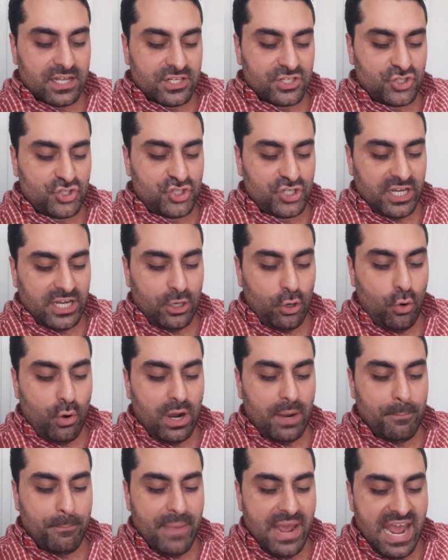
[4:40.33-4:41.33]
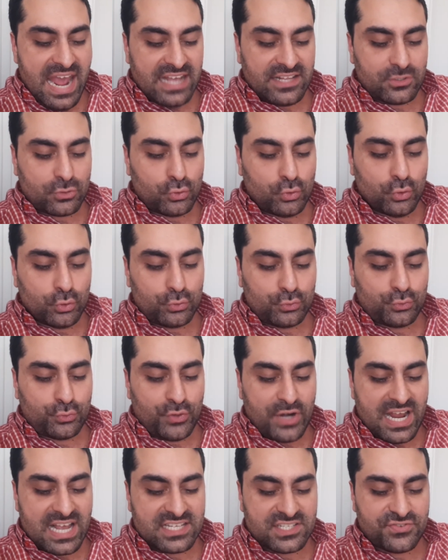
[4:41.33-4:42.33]
Genoa made good
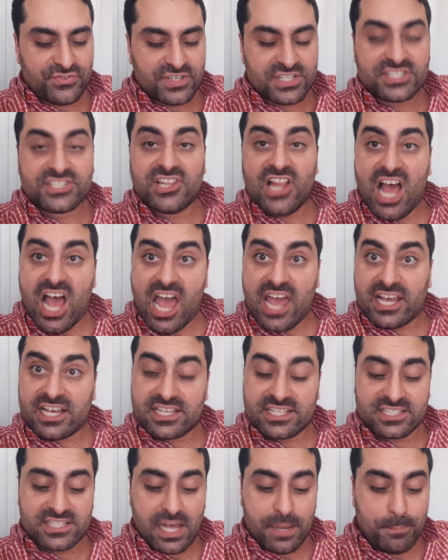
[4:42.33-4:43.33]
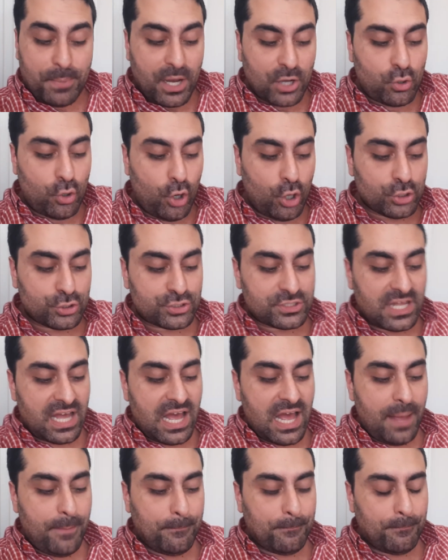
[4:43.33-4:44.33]
transfers like
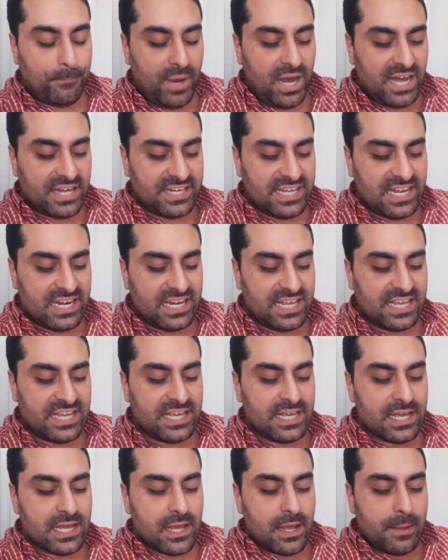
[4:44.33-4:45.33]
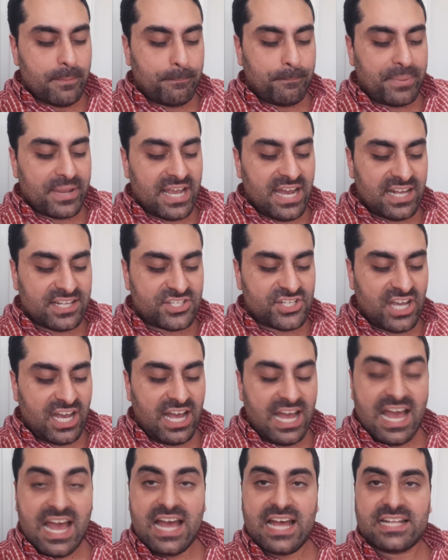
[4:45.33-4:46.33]
Zappacosta, Badelj, Pjaca
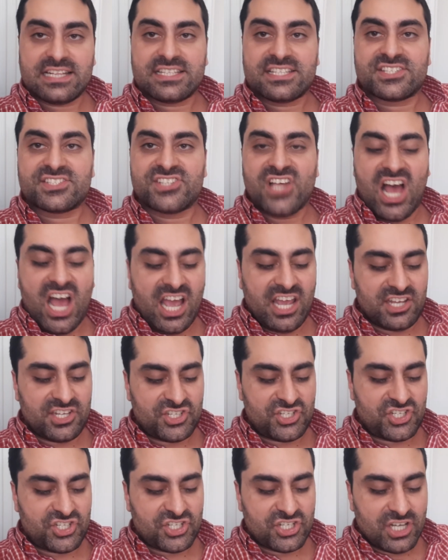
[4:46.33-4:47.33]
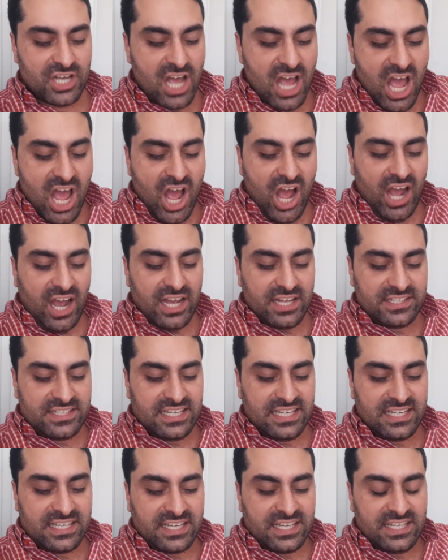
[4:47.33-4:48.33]
and Zajc. I
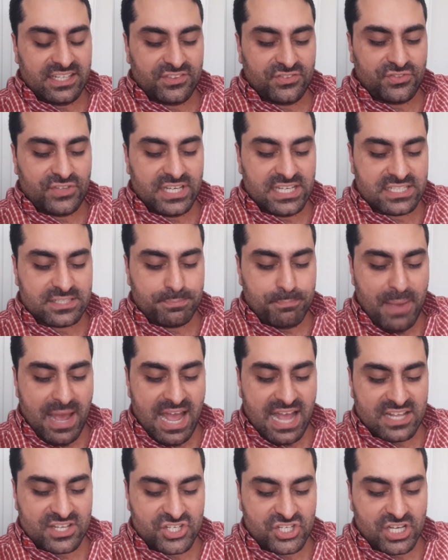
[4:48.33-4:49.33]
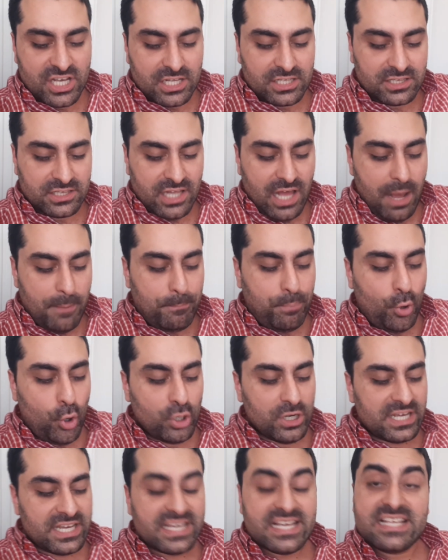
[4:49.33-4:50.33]
think in this match
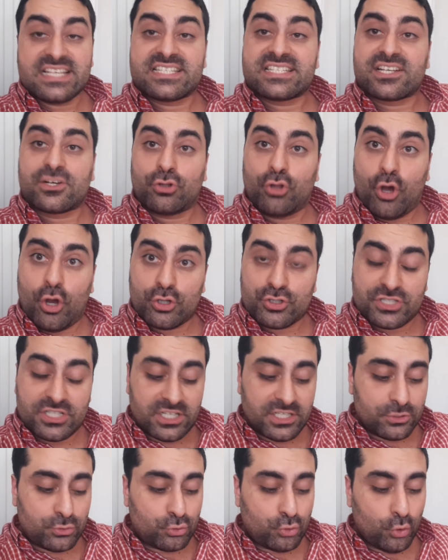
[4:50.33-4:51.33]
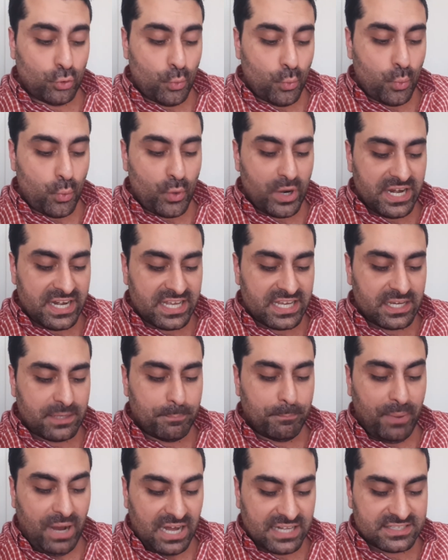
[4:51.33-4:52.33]
Napoli is closer to winning
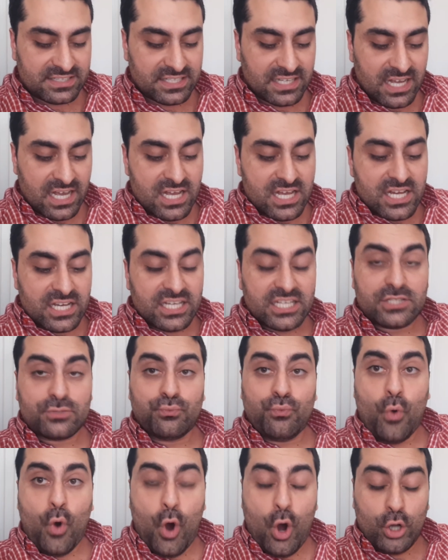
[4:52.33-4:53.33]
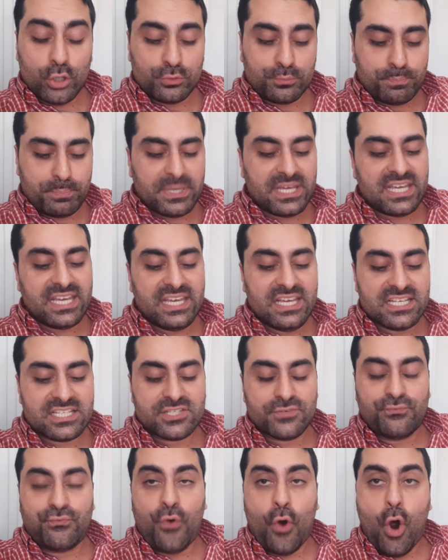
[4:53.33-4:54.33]
but it won't be easy
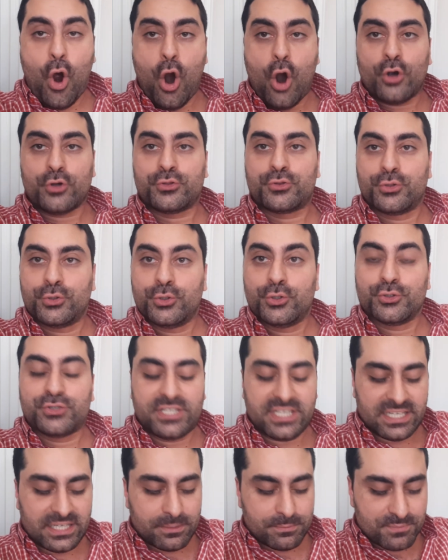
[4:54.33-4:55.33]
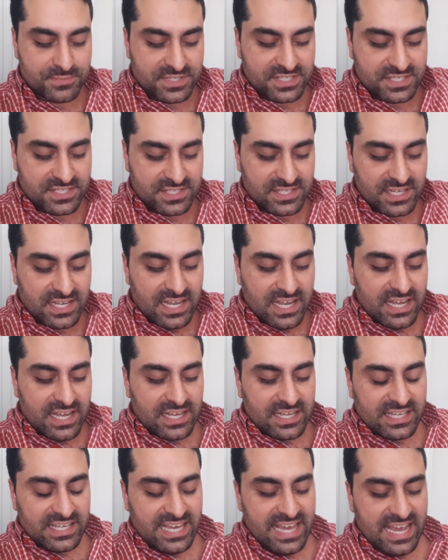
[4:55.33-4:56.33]
for two teams.
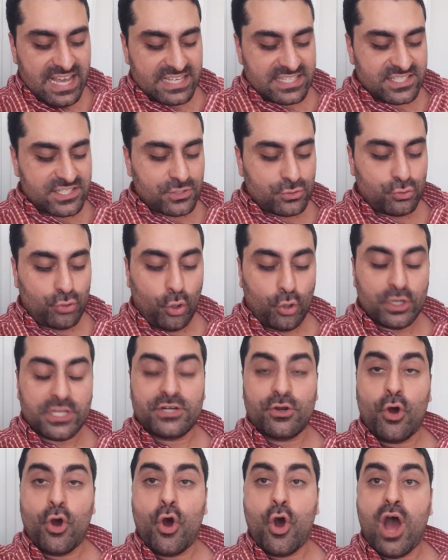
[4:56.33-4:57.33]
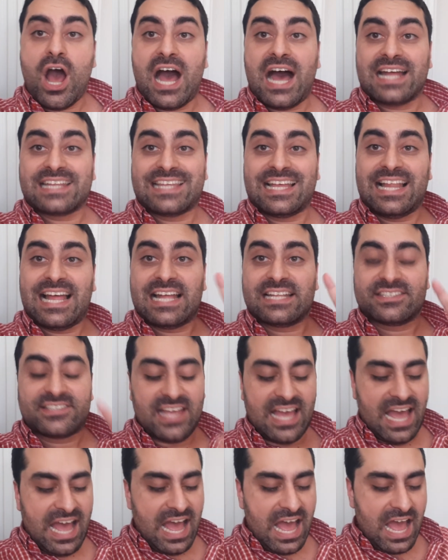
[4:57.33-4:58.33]
Yes, Torino
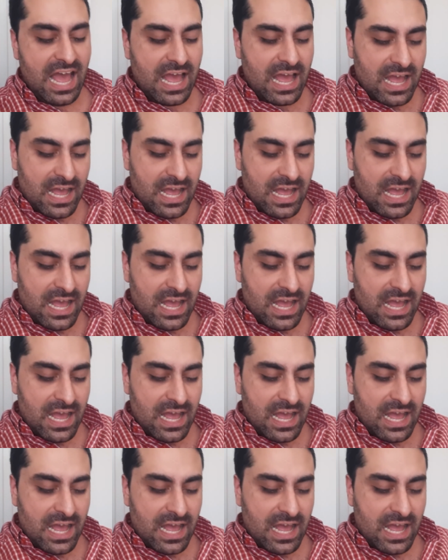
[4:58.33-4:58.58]
Atalanta.